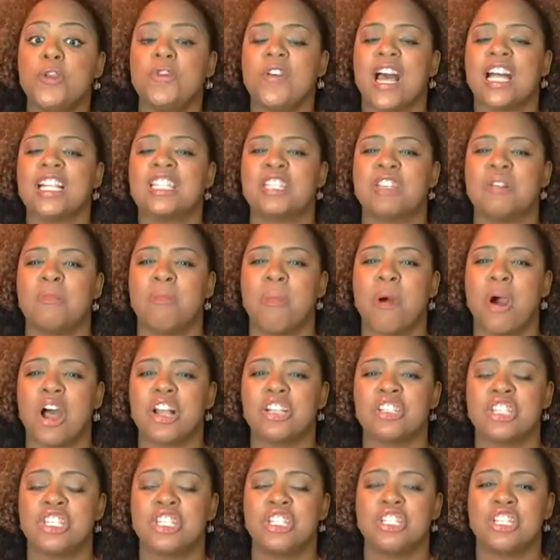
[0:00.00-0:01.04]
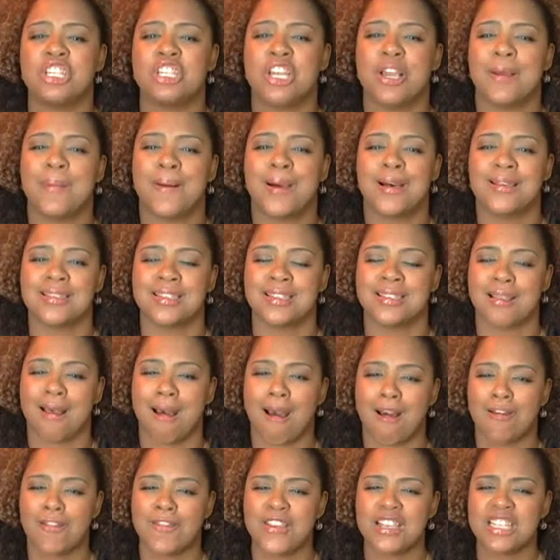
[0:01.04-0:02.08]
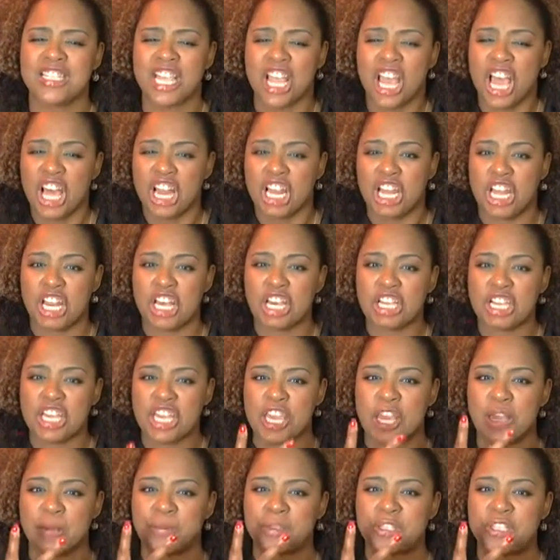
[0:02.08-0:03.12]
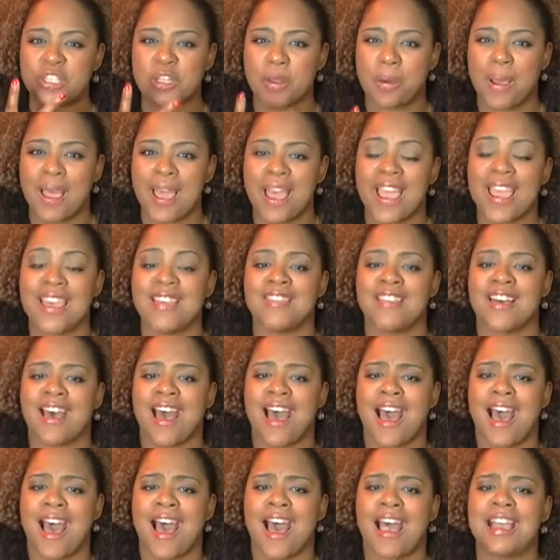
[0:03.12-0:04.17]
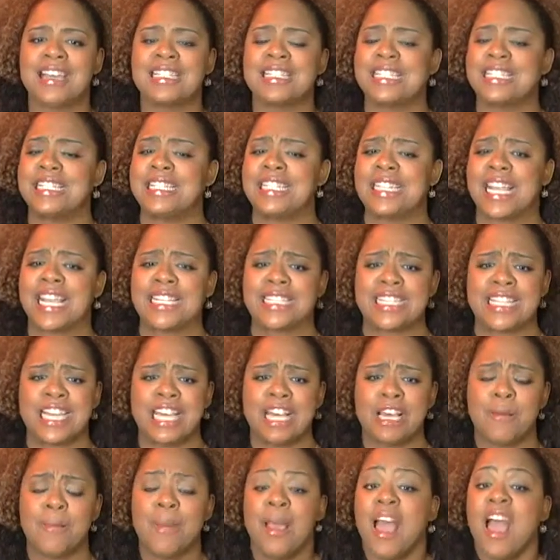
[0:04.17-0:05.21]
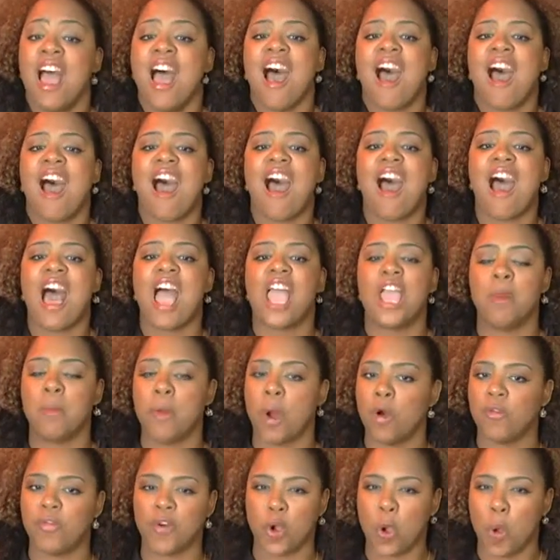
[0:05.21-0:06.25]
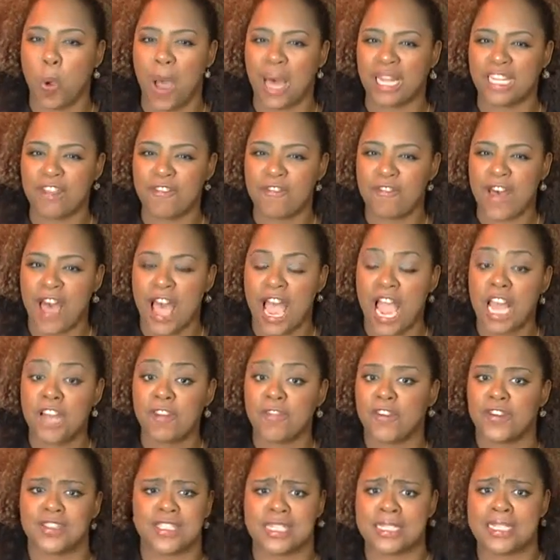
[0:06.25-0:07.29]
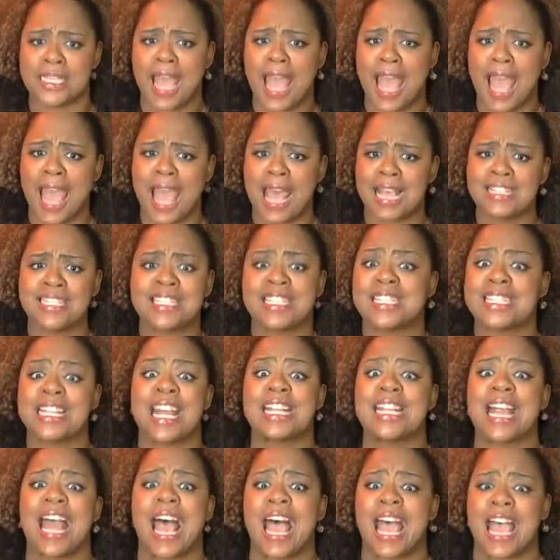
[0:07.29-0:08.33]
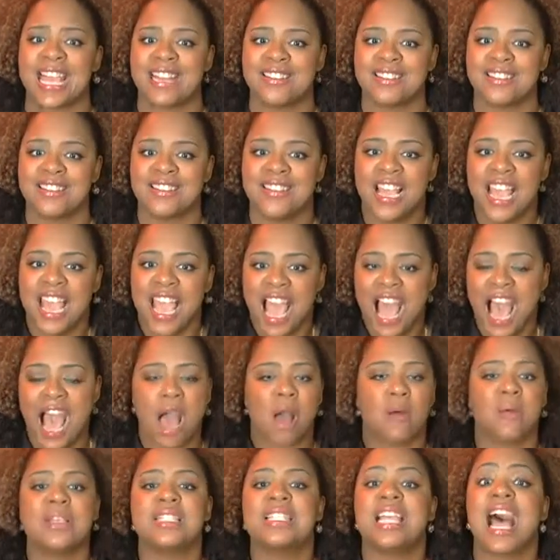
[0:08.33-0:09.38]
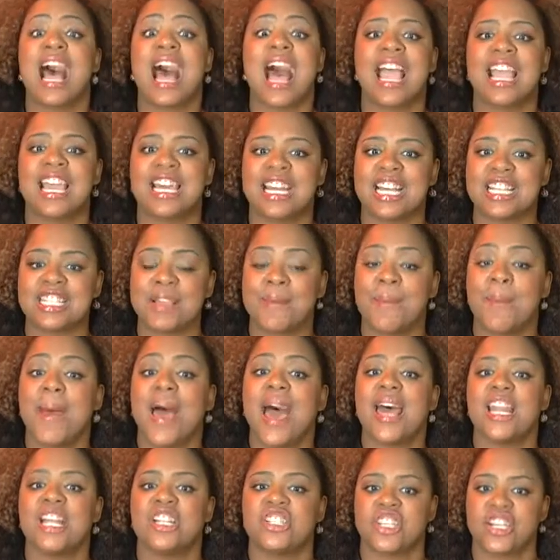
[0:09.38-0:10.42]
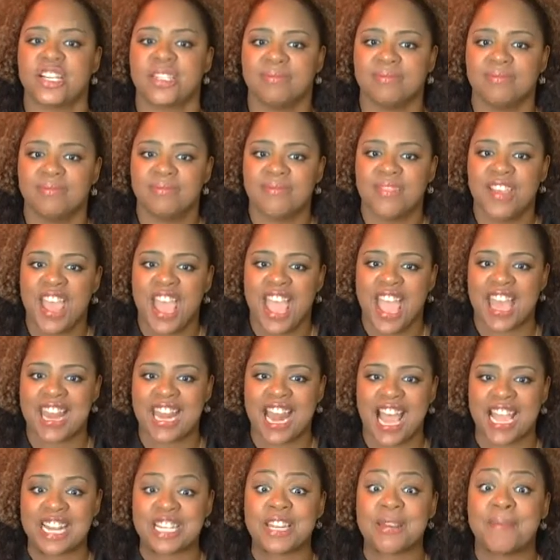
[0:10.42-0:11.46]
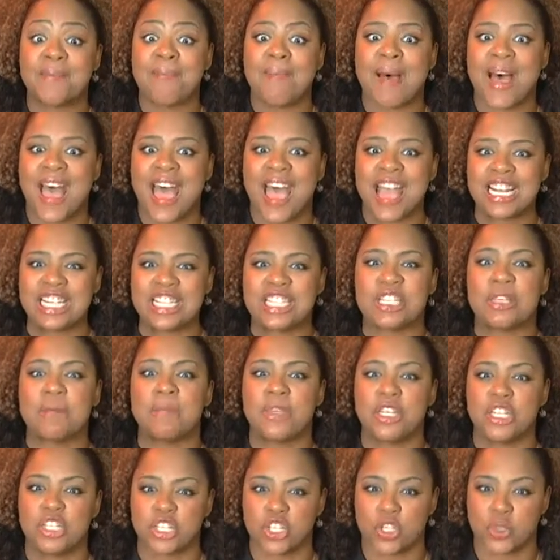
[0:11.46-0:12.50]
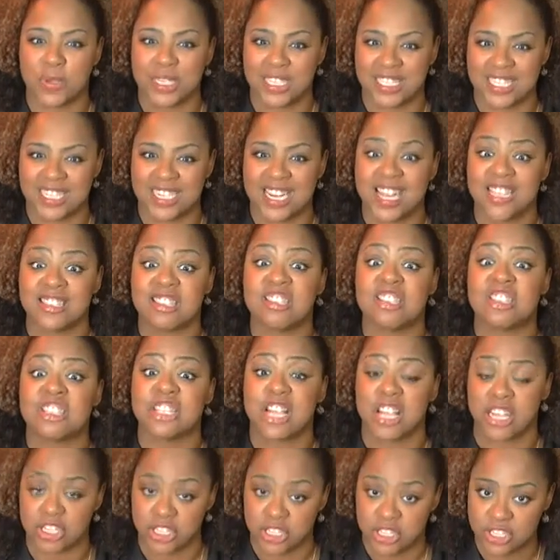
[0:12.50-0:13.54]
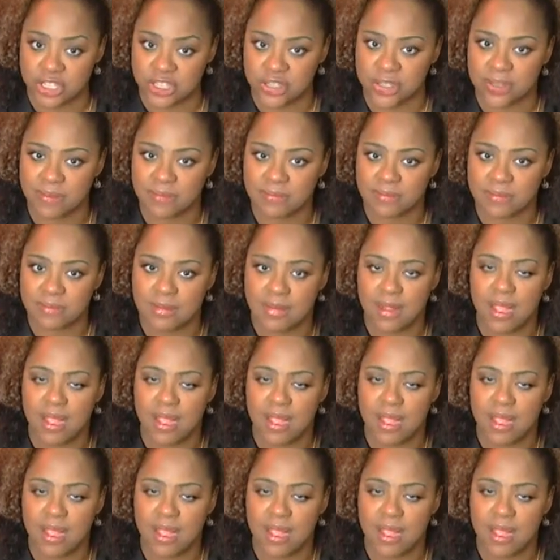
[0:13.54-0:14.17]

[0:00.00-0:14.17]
You've got to march into your boss's office, look him square in the eyes, and say to him, I am overqualified for the tasks at hand. I was hired as a manager, and I demand to be treated as such.